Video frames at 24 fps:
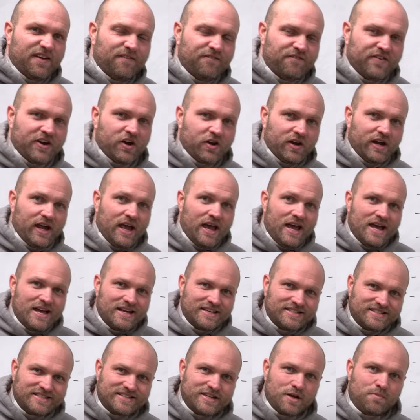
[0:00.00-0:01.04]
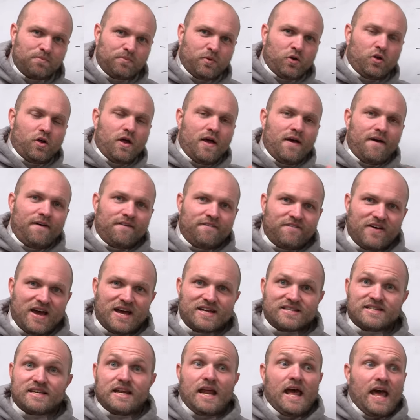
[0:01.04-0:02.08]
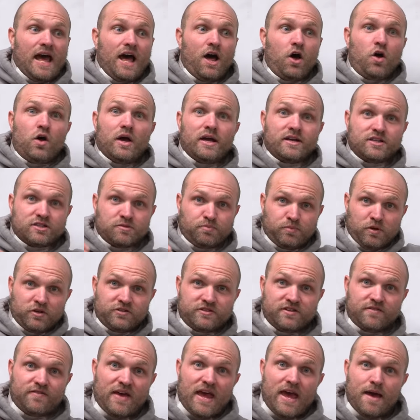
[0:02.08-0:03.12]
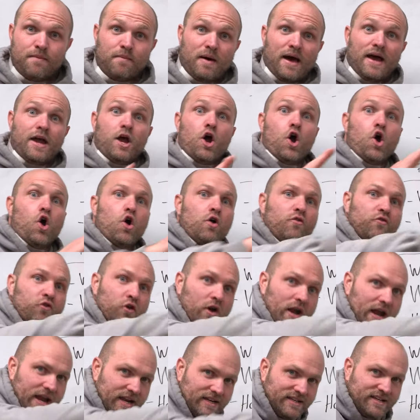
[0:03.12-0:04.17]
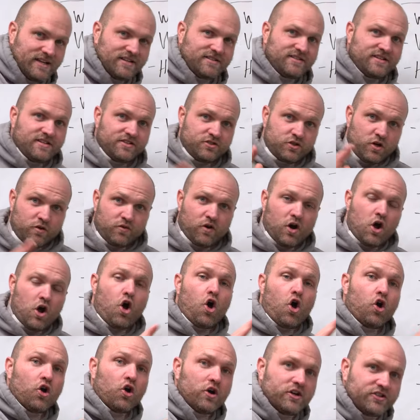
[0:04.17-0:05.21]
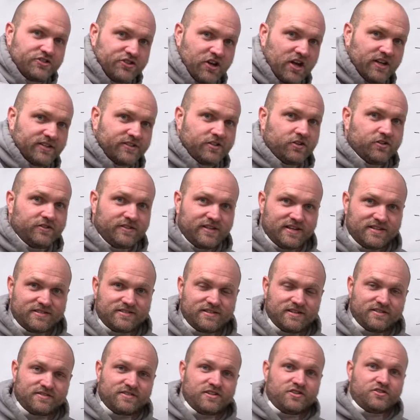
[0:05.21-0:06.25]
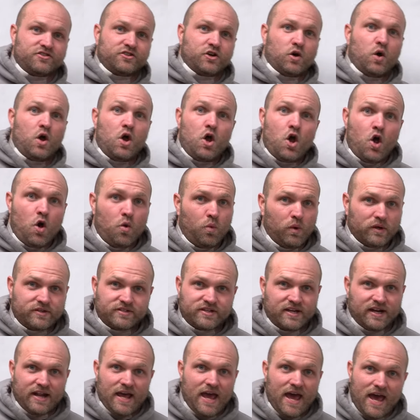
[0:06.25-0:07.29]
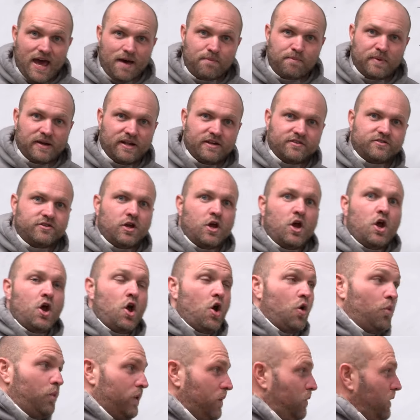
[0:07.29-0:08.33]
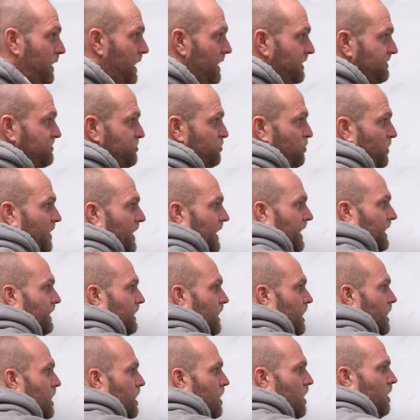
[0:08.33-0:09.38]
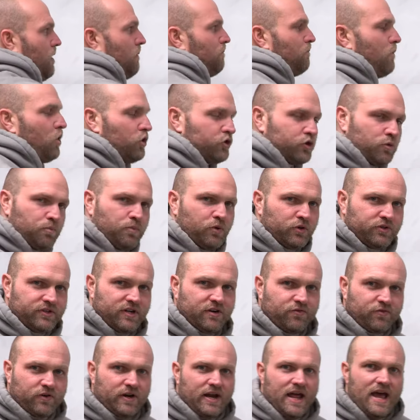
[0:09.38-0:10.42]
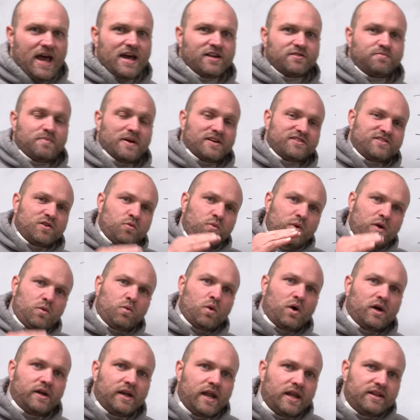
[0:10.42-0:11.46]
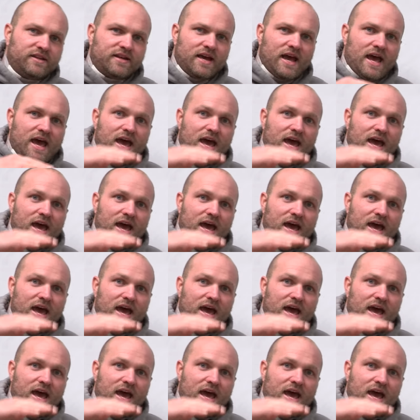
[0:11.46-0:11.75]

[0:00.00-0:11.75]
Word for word: in a very simple facet how explosive am I over a distance, over a horizontal distance. And so what's going to happen is we want to train multiple different aspects and we want to